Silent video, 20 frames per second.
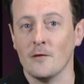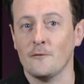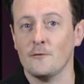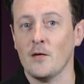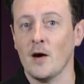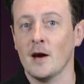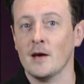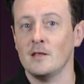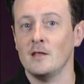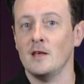to
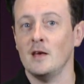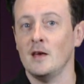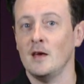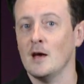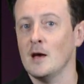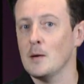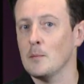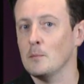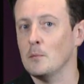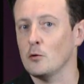find
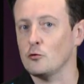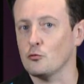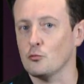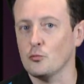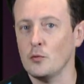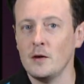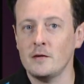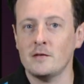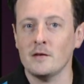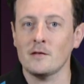the
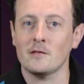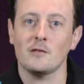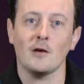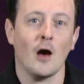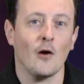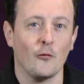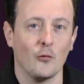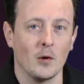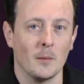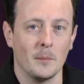most recent
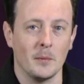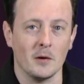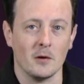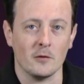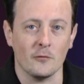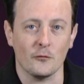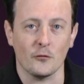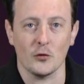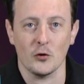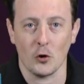software
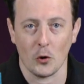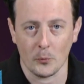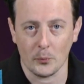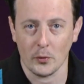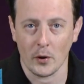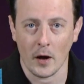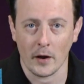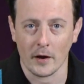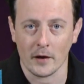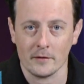build for your
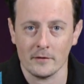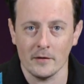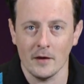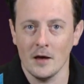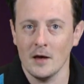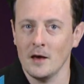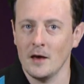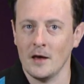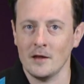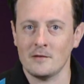
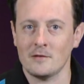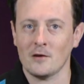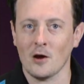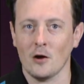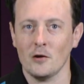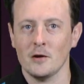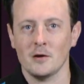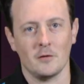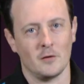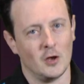product.
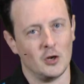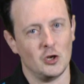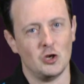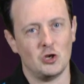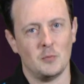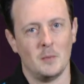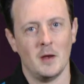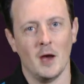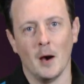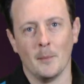Install it and
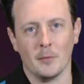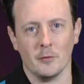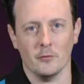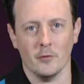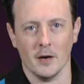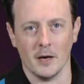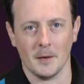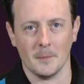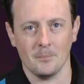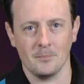you should be up
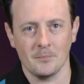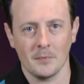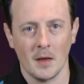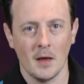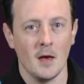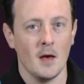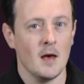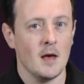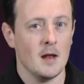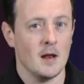and running.
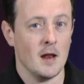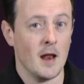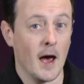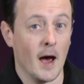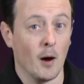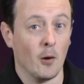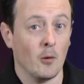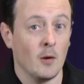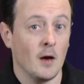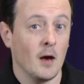
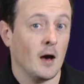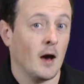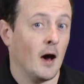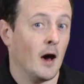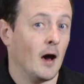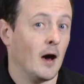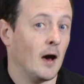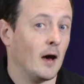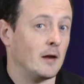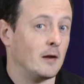Now,
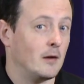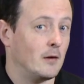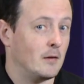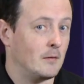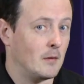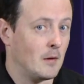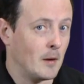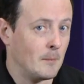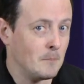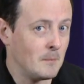uh,
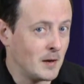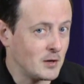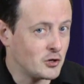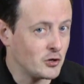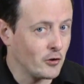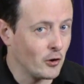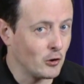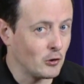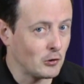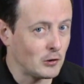
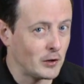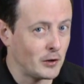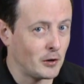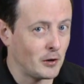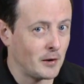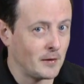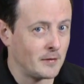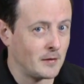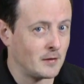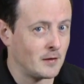mentioned
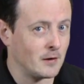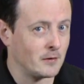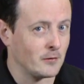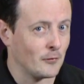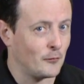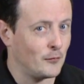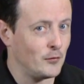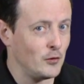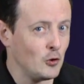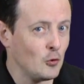earlier that
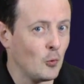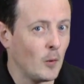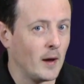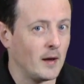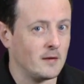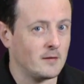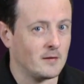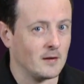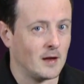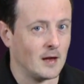there's a few
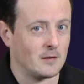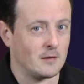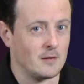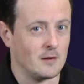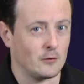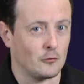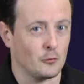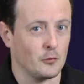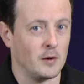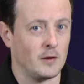ways to get
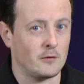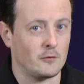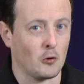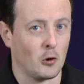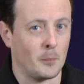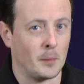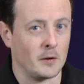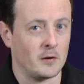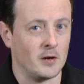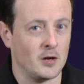to this
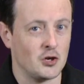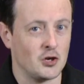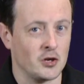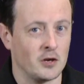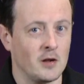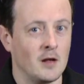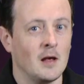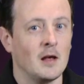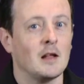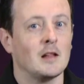restore
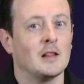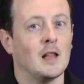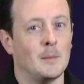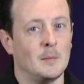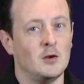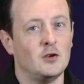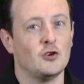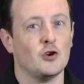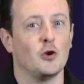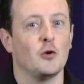partition.
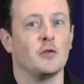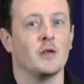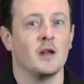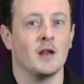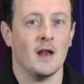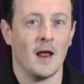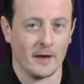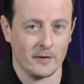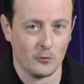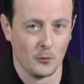Let me show you
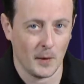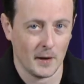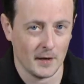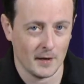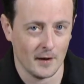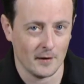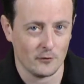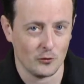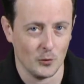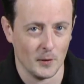the next way
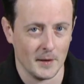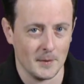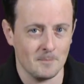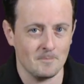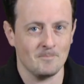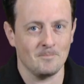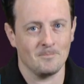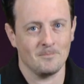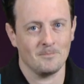to get to it.